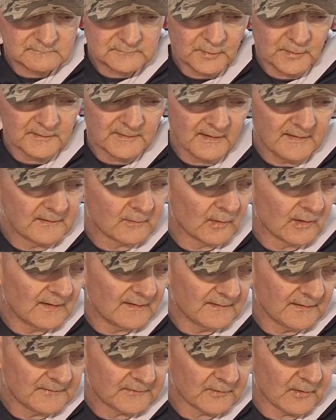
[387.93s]
But
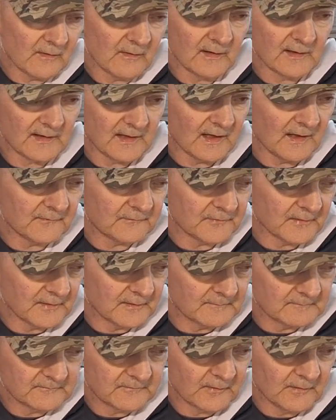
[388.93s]
anyway, that's all I got
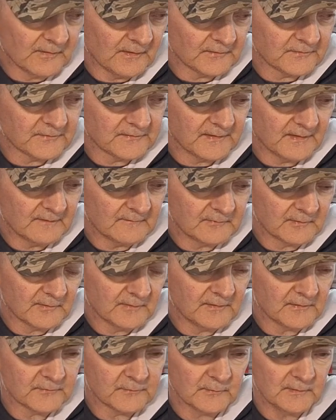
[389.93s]
for this
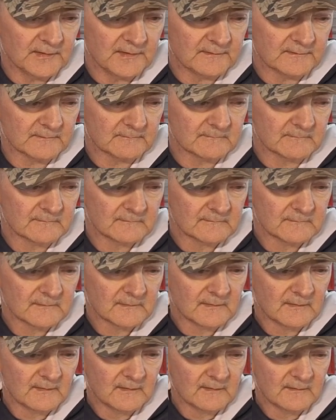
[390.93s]
week.
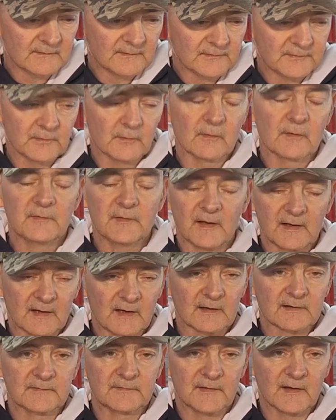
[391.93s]
It's the only thing
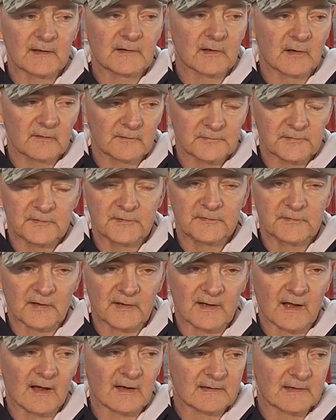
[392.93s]
I could think of since
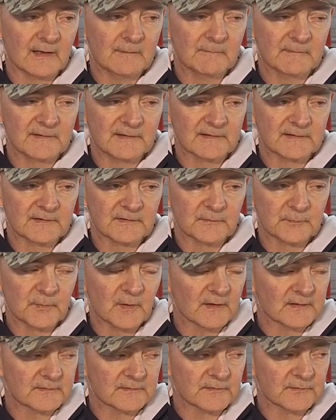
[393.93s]
the guy came to get this
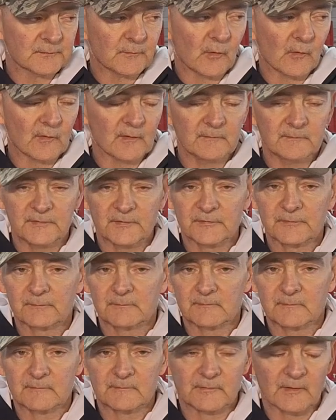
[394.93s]
bike this morning. Just
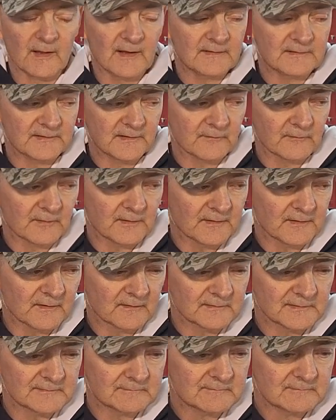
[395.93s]
tried to get rid
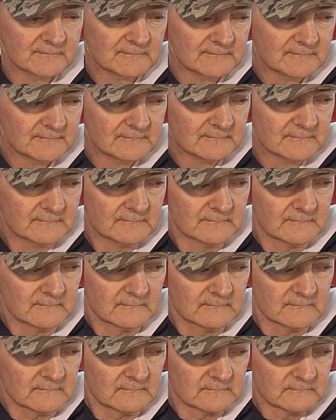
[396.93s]
of it.
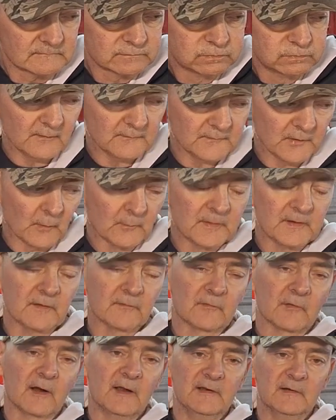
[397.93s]
Don't be
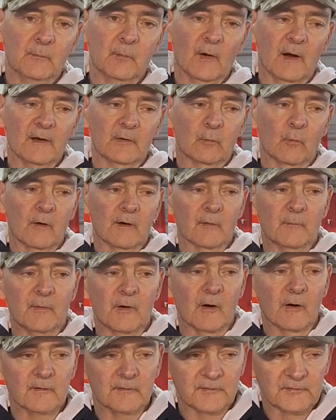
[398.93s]
afraid to break one
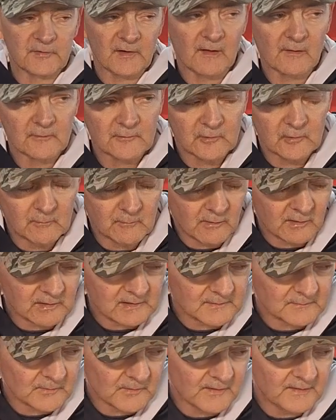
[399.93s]
apart and sell it on
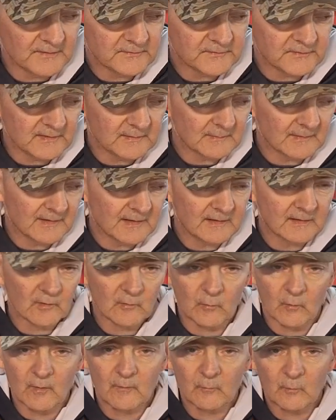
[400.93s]
Marketplace, eBay,
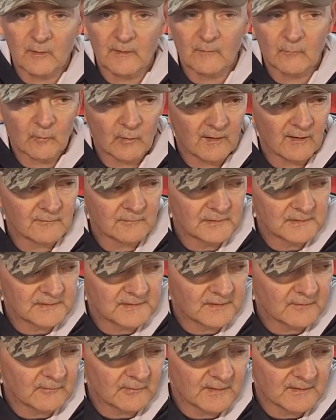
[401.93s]
or wherever you
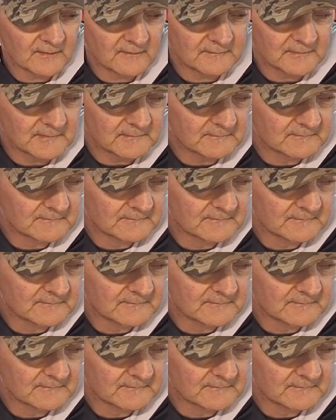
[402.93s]
get rid of it.